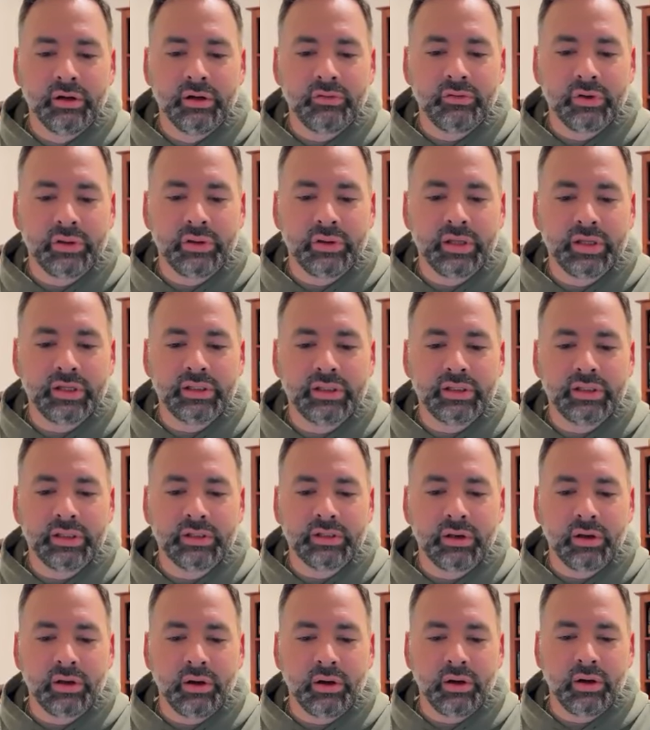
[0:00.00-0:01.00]
For this
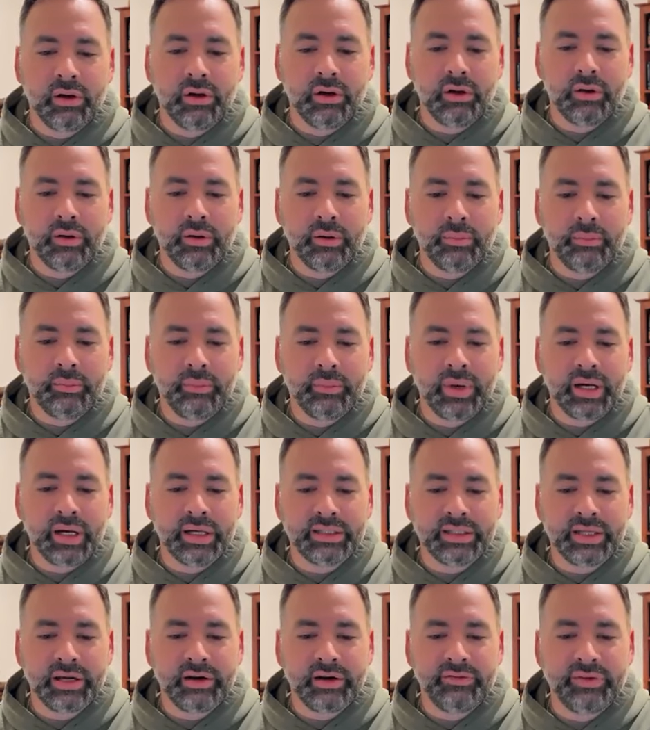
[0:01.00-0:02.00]
is all my
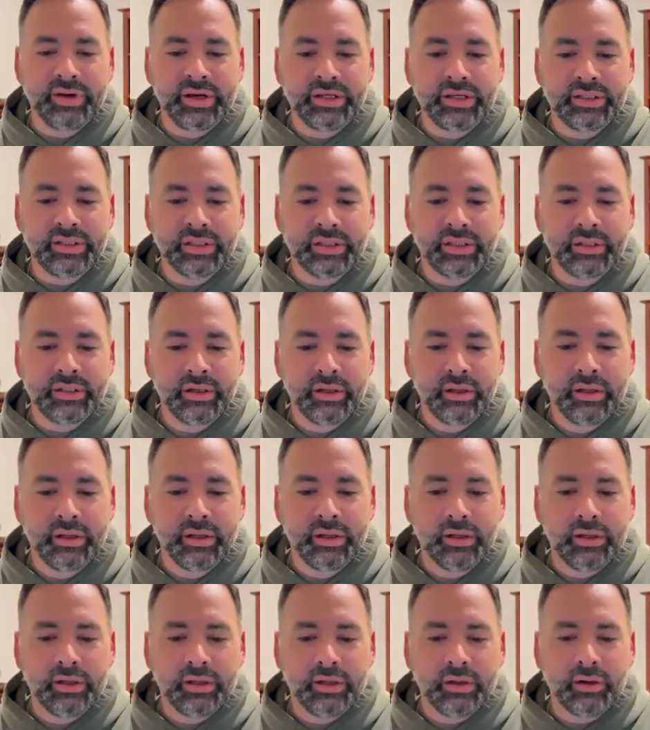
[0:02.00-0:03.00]
salvation
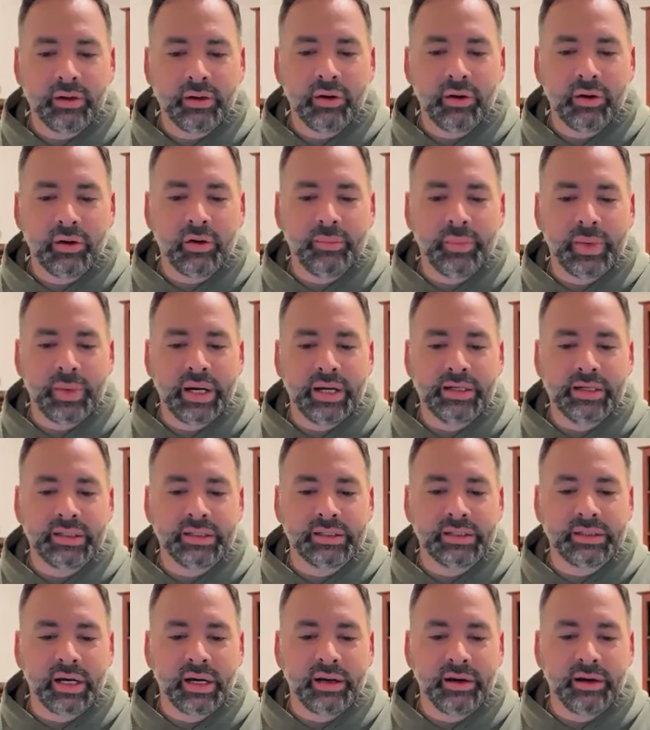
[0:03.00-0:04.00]
and all my
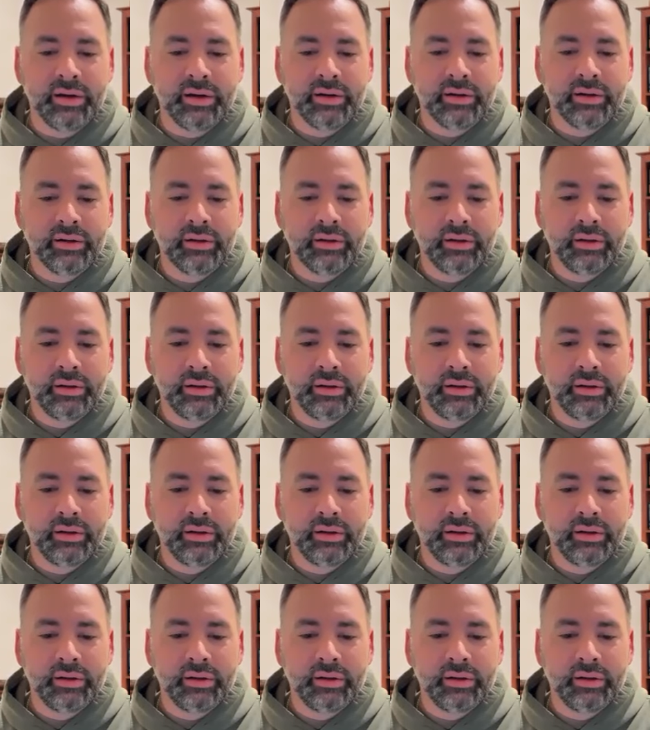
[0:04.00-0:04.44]
desire.